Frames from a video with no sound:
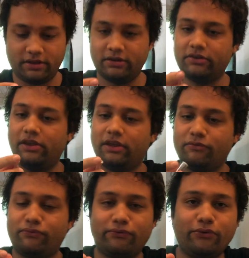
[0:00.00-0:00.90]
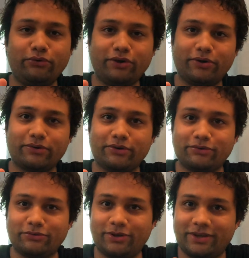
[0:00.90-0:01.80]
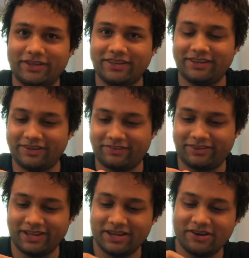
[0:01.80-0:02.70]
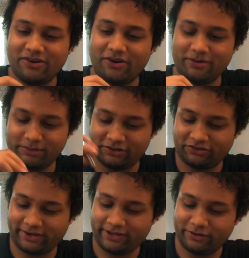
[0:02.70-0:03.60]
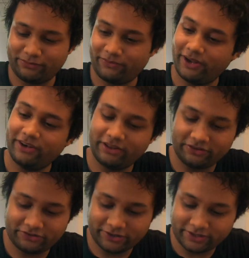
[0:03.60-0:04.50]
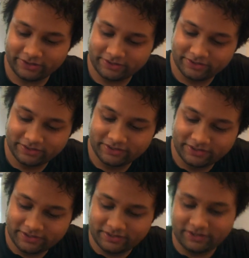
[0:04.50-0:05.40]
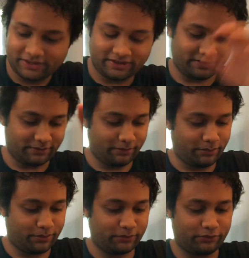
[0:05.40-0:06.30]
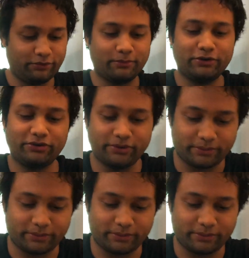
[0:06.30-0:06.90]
taking fruit out of its normal shell you find in the jungle. Whew, 2 more to go.